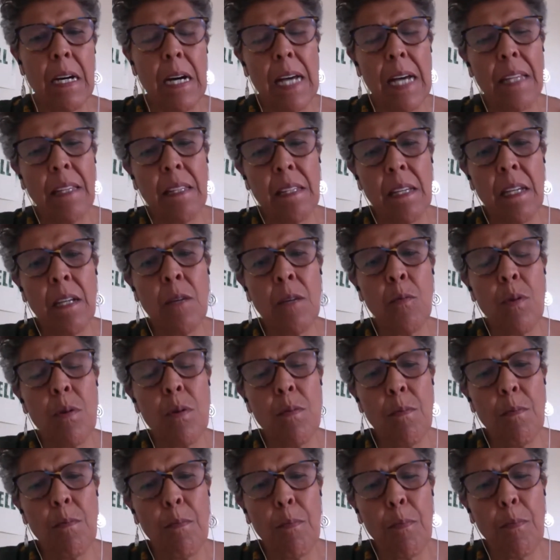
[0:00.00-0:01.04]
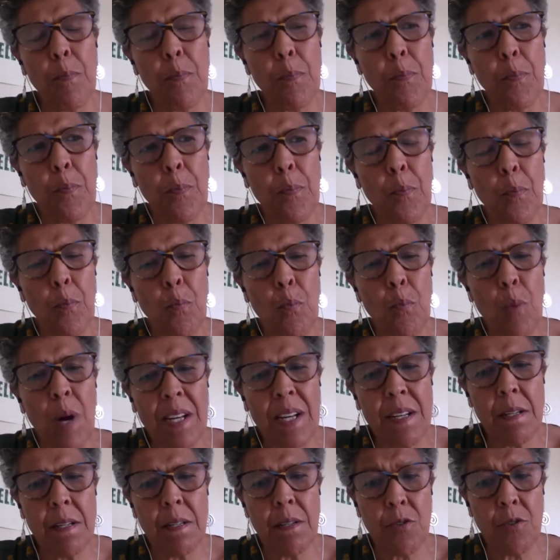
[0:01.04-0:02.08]
I think we
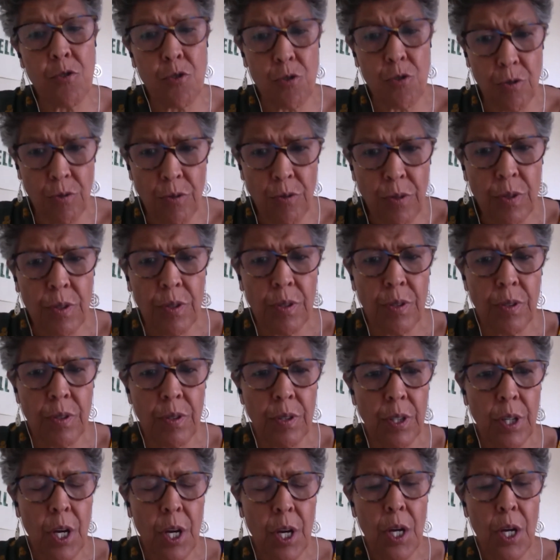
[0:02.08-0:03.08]
wanted truth,